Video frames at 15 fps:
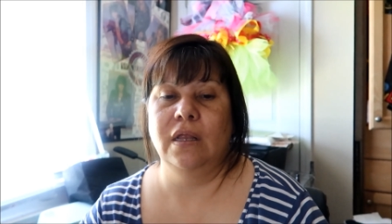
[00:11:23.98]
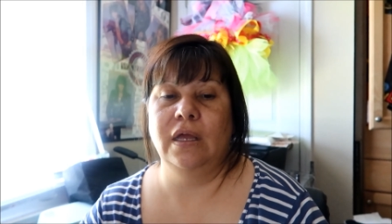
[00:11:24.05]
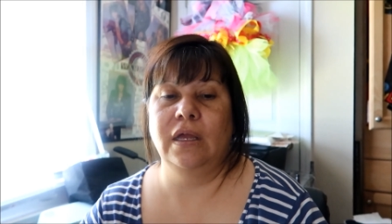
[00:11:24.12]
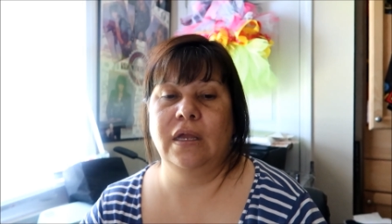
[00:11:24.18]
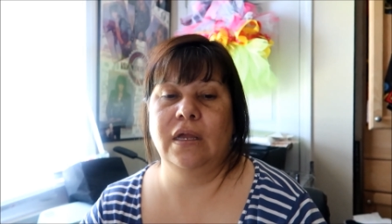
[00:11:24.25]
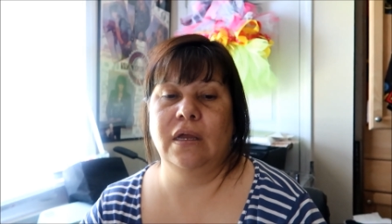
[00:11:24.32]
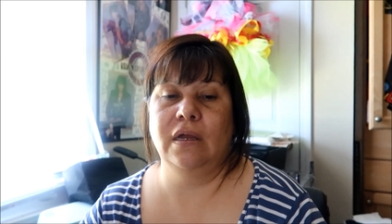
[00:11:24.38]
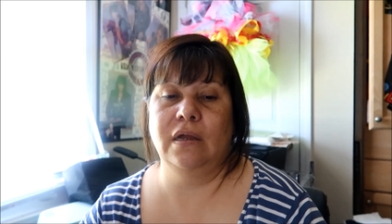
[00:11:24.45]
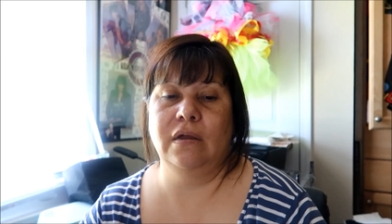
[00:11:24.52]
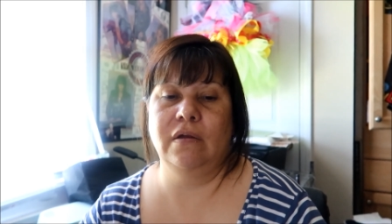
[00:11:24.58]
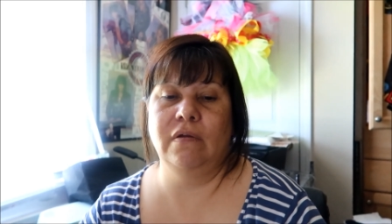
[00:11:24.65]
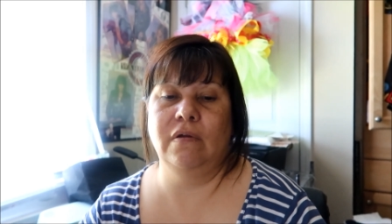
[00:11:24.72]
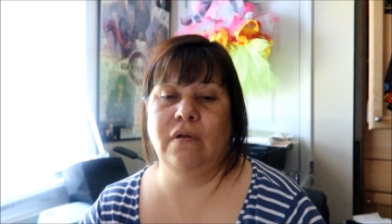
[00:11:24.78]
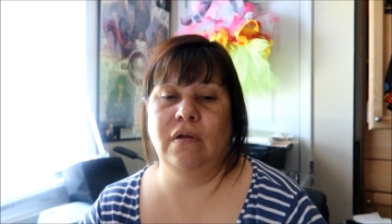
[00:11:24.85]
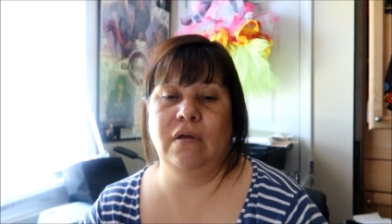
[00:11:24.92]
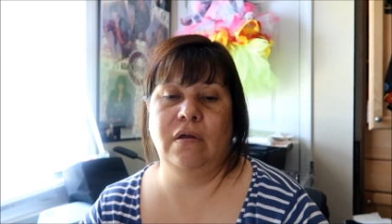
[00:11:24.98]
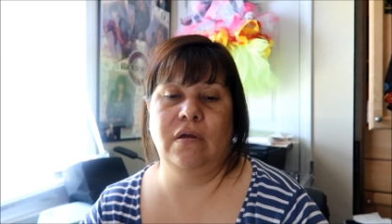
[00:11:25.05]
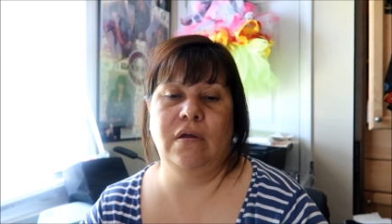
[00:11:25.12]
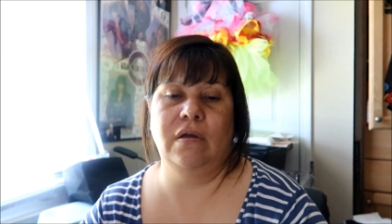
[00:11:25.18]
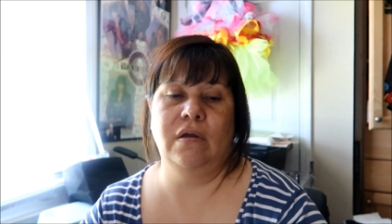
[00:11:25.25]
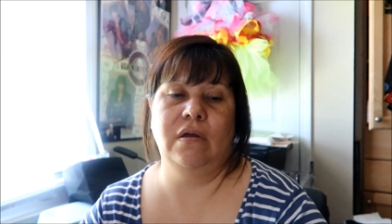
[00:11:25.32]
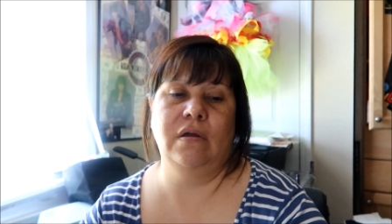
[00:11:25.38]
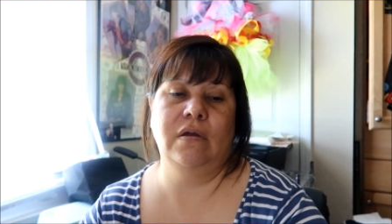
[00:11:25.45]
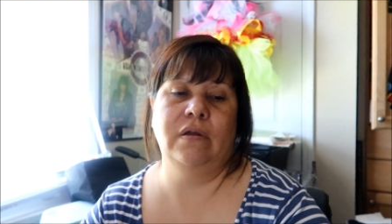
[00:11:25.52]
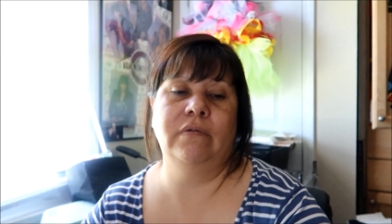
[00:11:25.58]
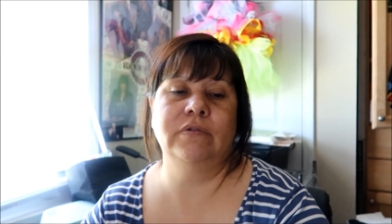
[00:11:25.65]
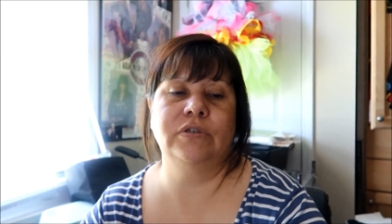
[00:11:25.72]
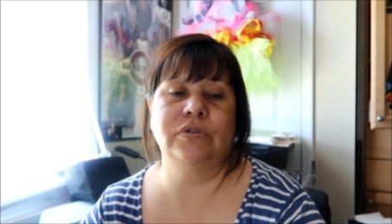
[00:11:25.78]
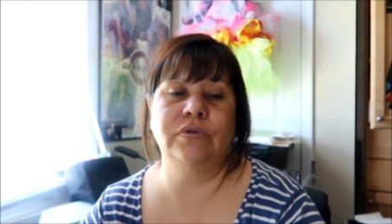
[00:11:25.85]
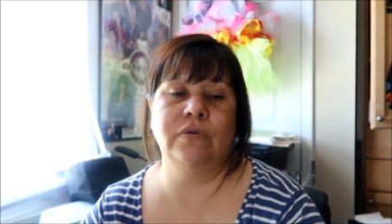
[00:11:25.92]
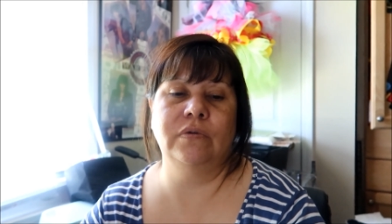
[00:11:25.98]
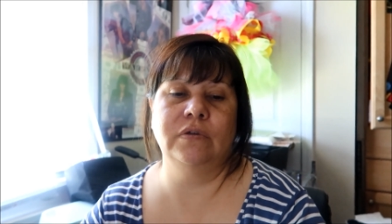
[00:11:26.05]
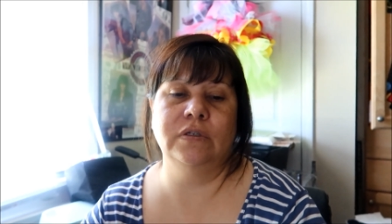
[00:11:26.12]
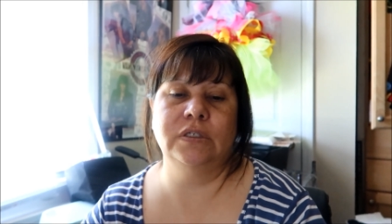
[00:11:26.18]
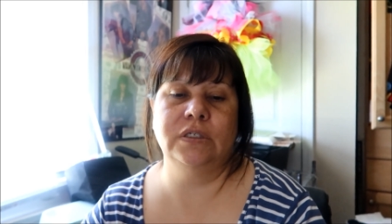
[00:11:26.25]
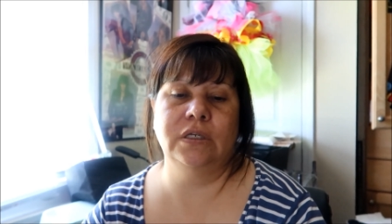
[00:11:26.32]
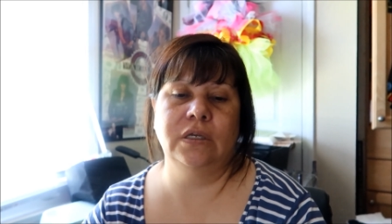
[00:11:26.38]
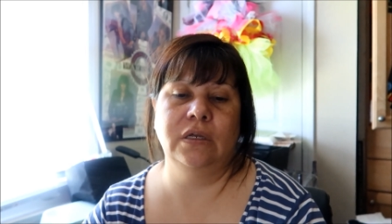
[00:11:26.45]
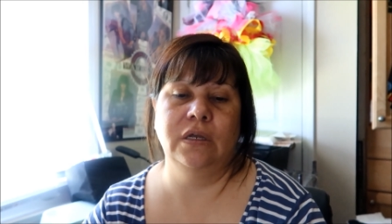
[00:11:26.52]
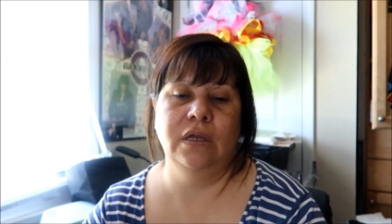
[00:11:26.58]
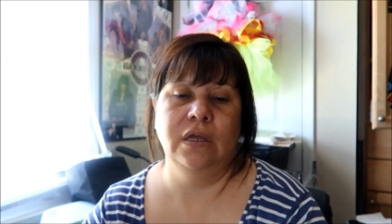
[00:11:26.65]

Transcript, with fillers: Like, it was Trolls